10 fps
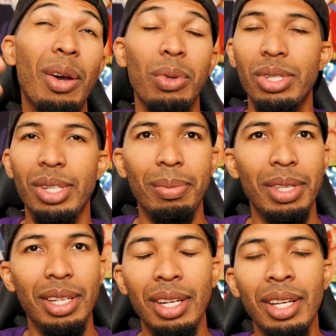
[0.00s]
hour
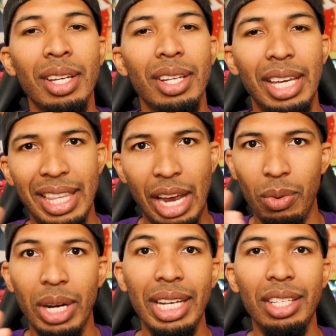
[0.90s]
something in
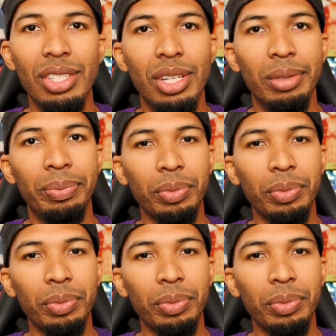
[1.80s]
that range.